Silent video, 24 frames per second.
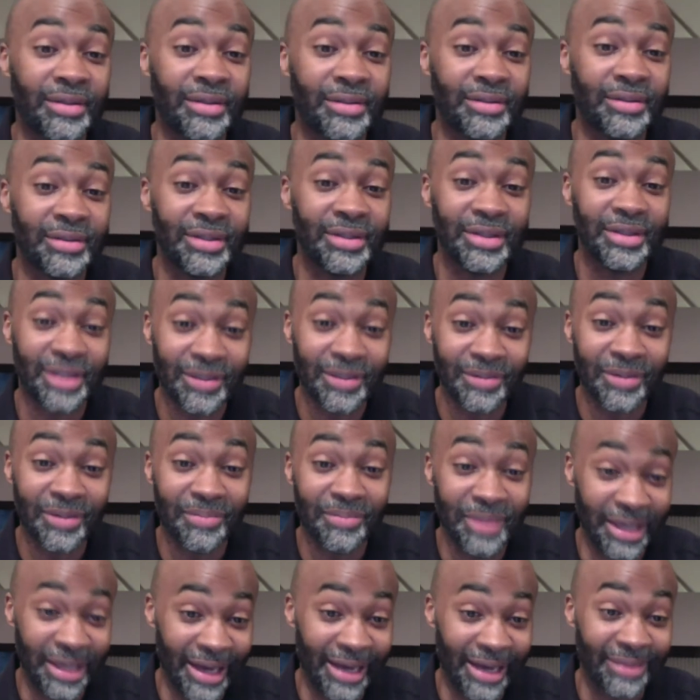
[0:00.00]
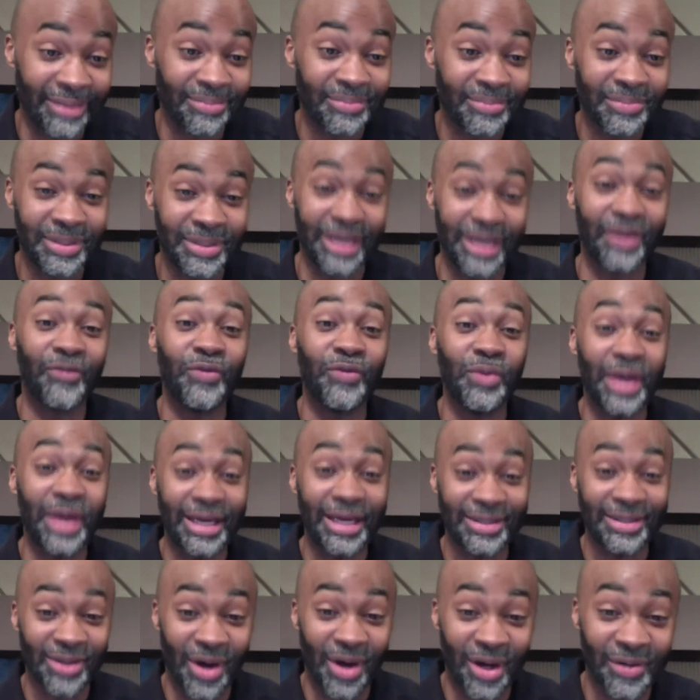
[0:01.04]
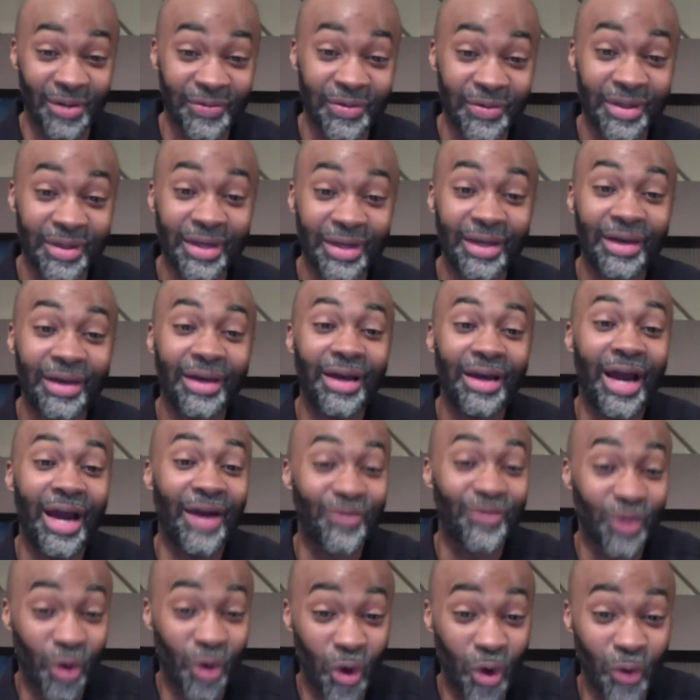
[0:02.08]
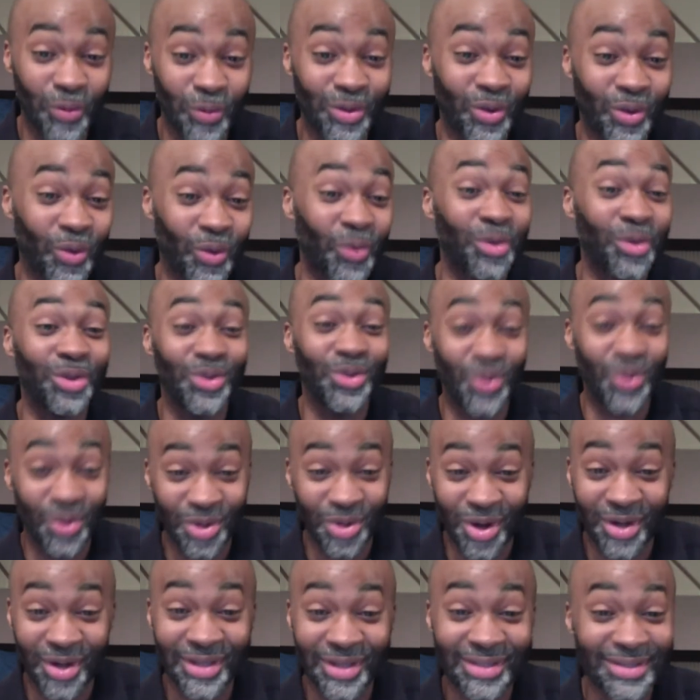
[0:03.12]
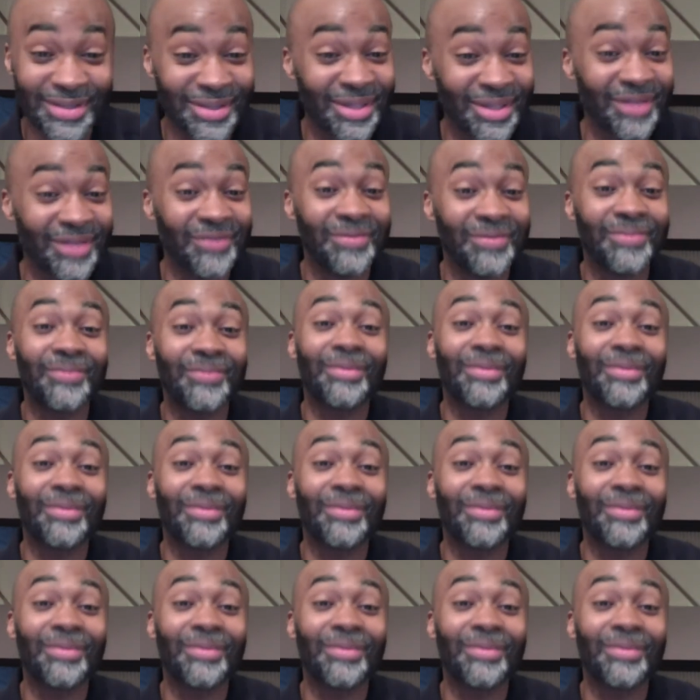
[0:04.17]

Just give me a minute. I'll take a few days off after homeschooling and doing all this stuff.